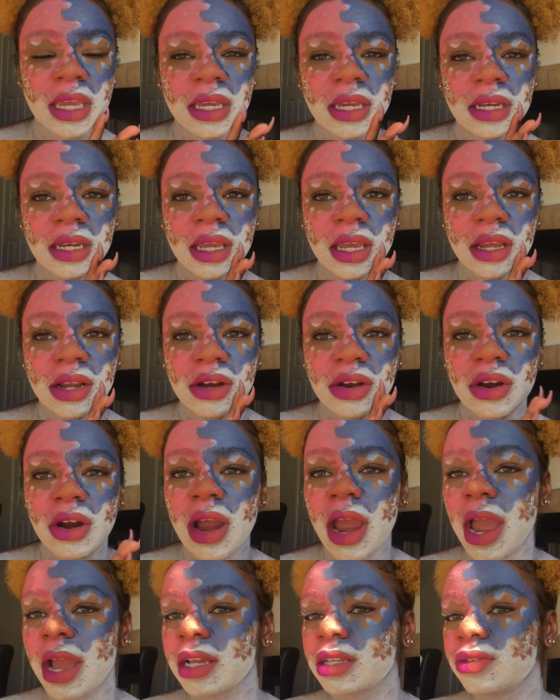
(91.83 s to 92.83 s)
and it
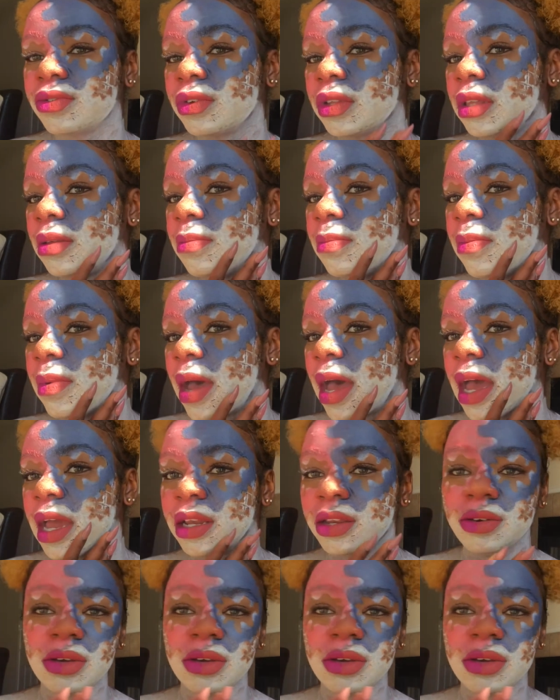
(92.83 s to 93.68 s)
cracks really bad.